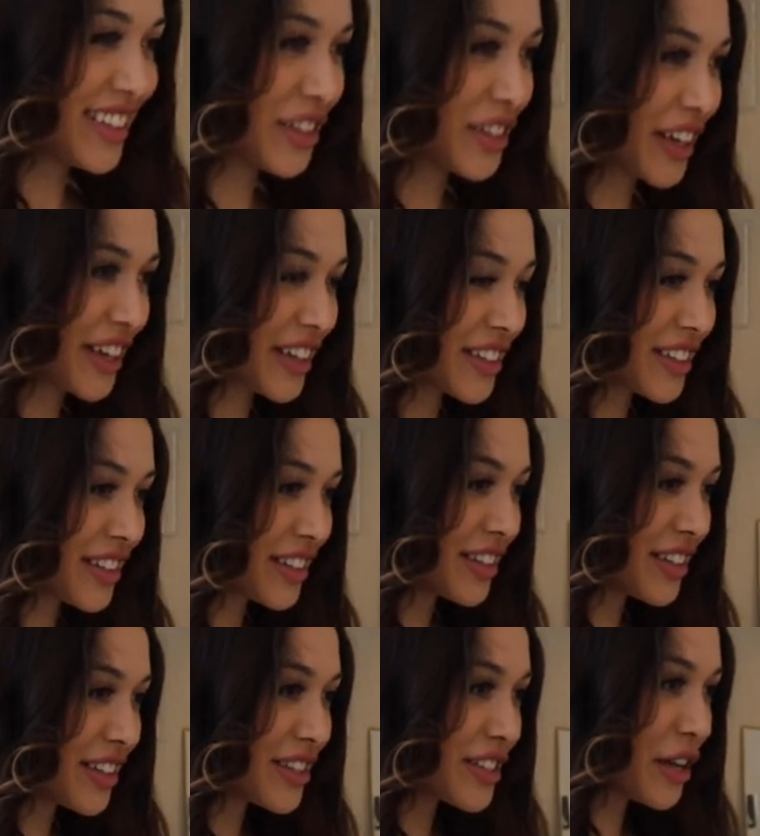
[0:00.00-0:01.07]
I mean,
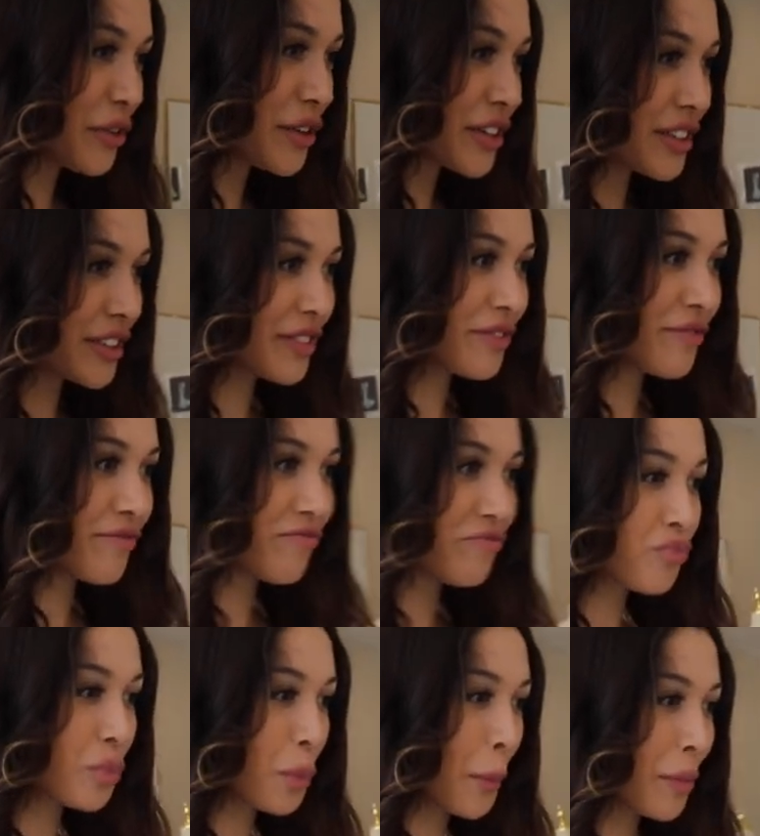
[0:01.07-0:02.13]
to remember it, but it's
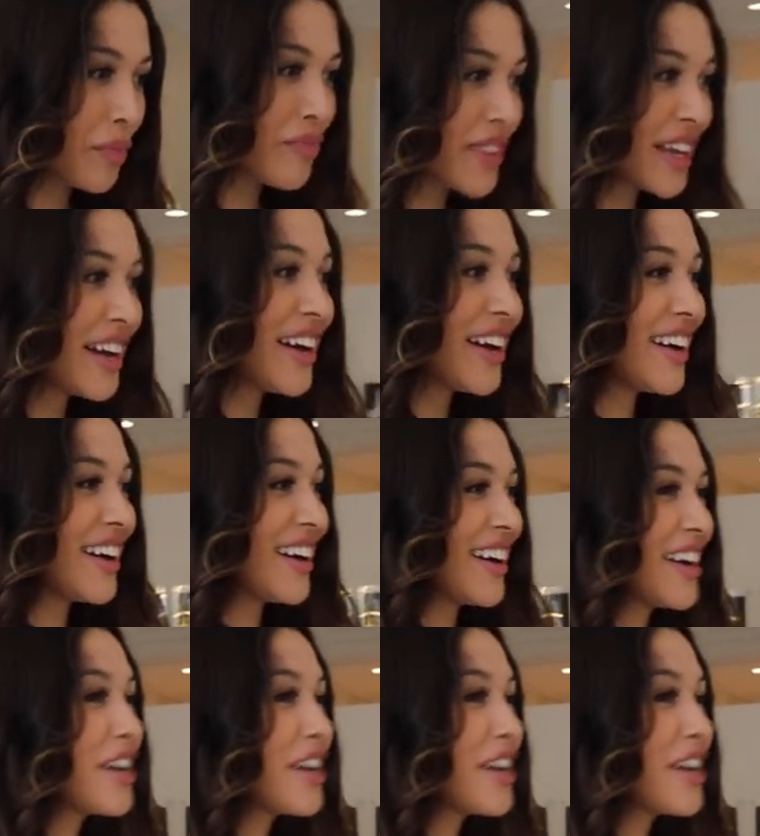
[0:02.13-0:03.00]
not your dress. Cause you don't, yeah.